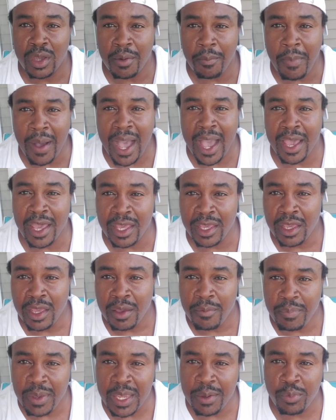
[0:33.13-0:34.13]
by
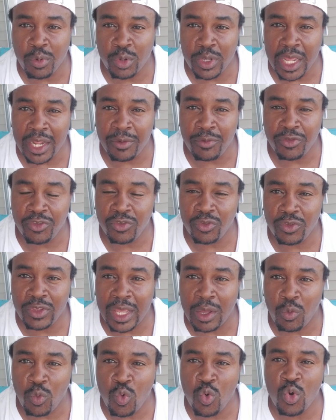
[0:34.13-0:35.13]
people
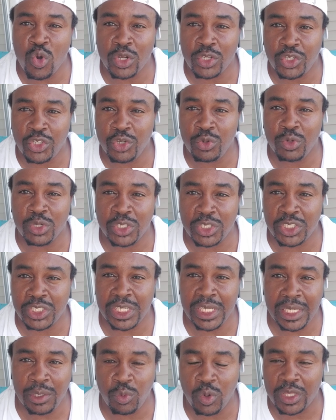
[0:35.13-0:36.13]
that want you to
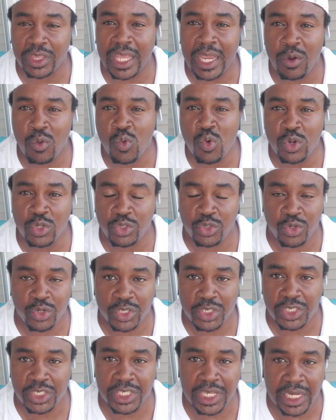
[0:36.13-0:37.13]
see what they want you to
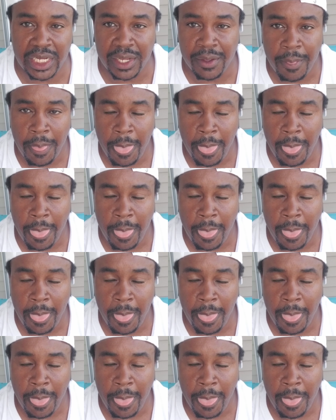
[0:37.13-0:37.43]
see.